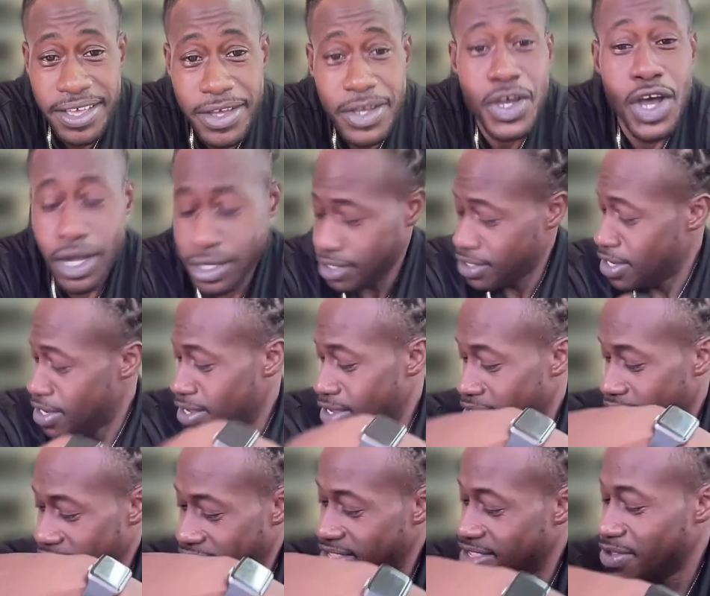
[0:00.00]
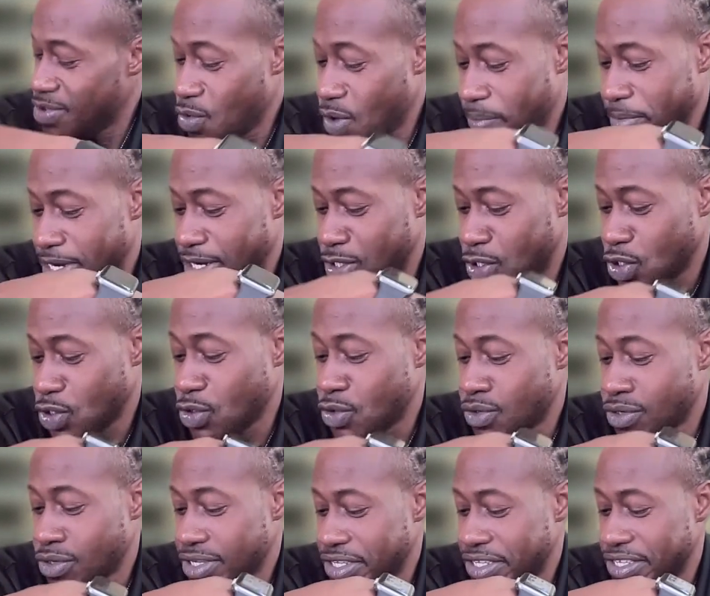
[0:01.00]
You want me to
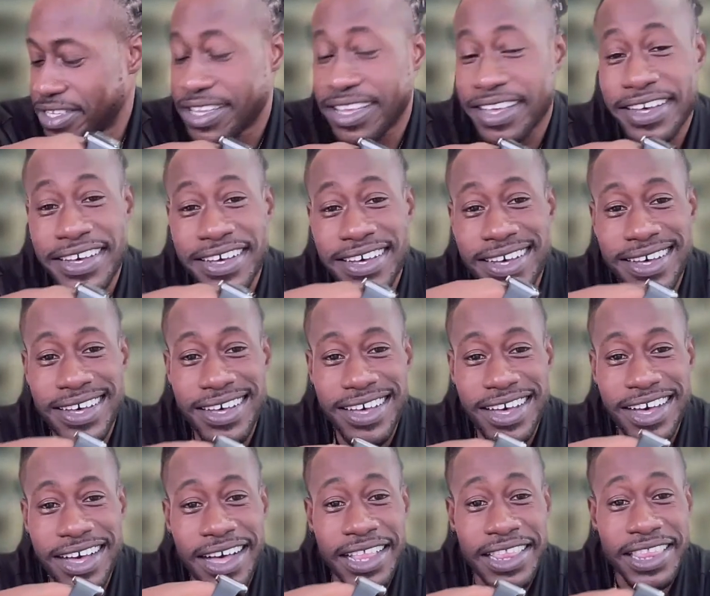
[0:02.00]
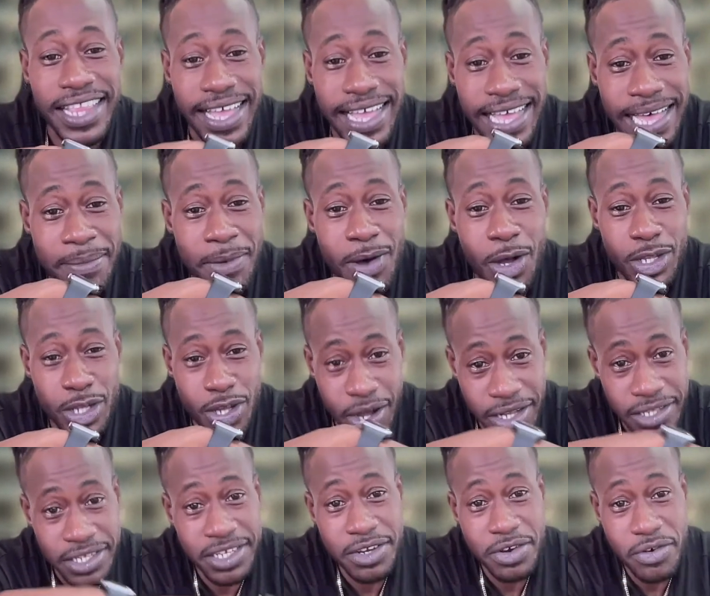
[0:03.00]
do a lab on
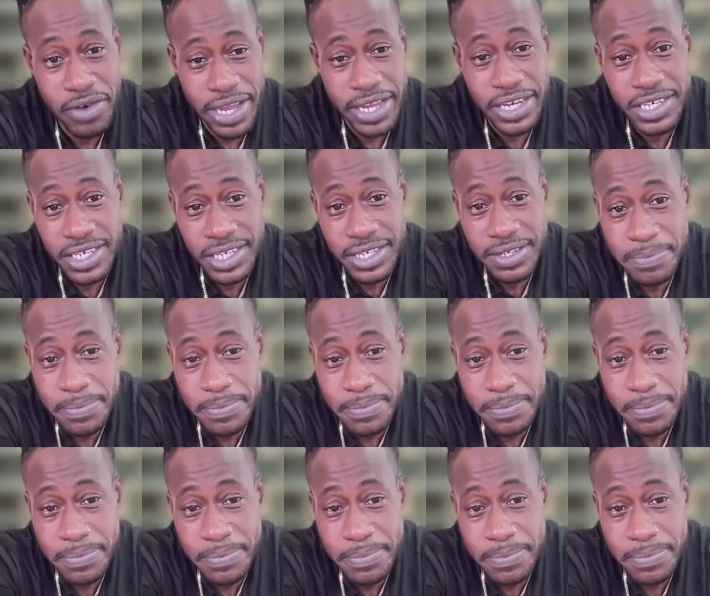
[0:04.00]
content creation?